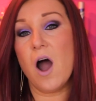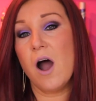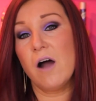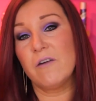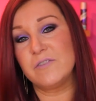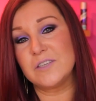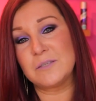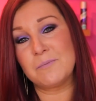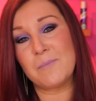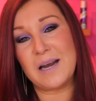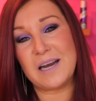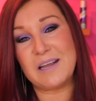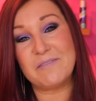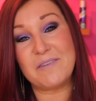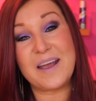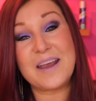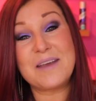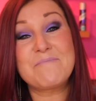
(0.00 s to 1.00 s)
half as
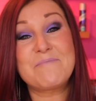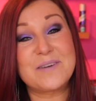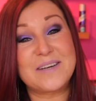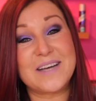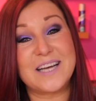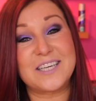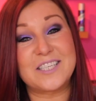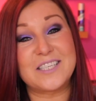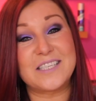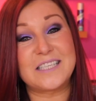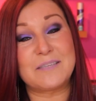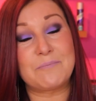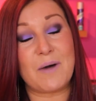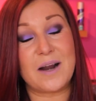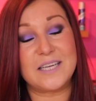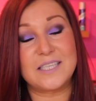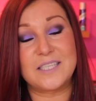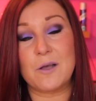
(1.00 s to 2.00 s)
many for heat protection
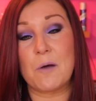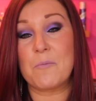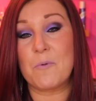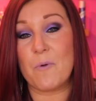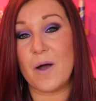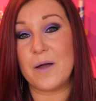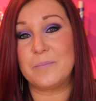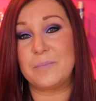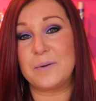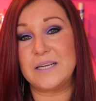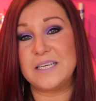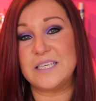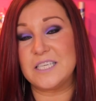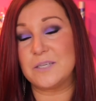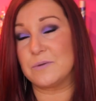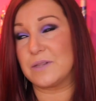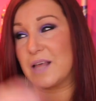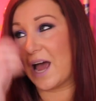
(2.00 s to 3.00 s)
sprays, so I'm quite
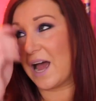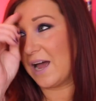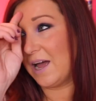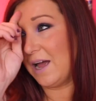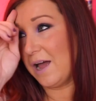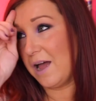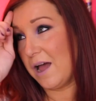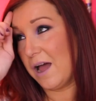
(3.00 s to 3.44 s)
pleased with that.